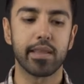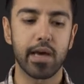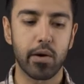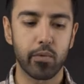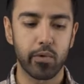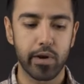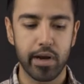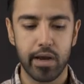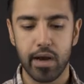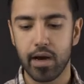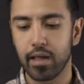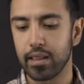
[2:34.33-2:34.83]
that
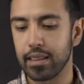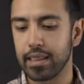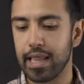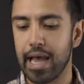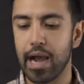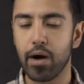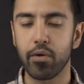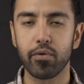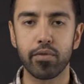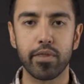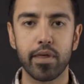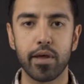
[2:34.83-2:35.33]
would
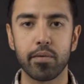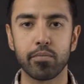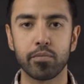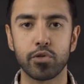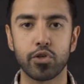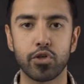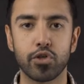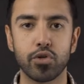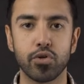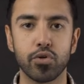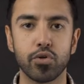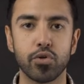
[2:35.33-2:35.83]
allow them
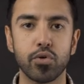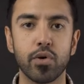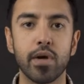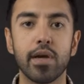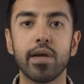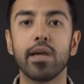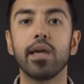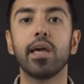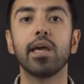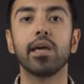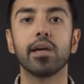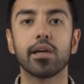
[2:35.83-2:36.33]
to
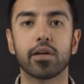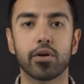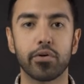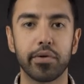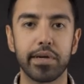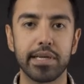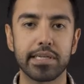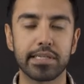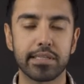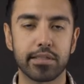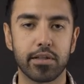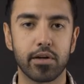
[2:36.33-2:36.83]

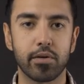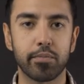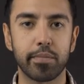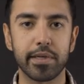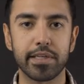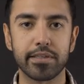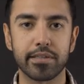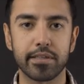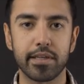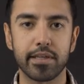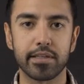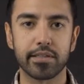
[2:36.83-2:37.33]
increase their
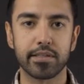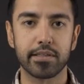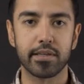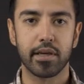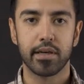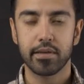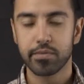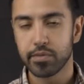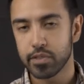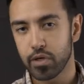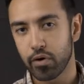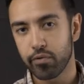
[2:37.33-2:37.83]
business.
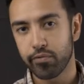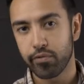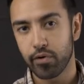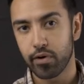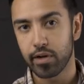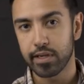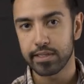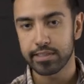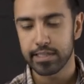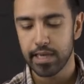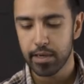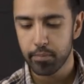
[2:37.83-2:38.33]
So for
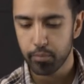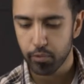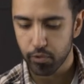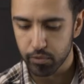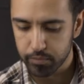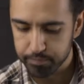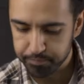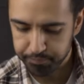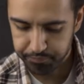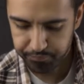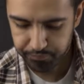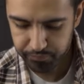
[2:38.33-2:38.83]
an
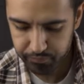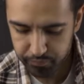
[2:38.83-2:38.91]
example,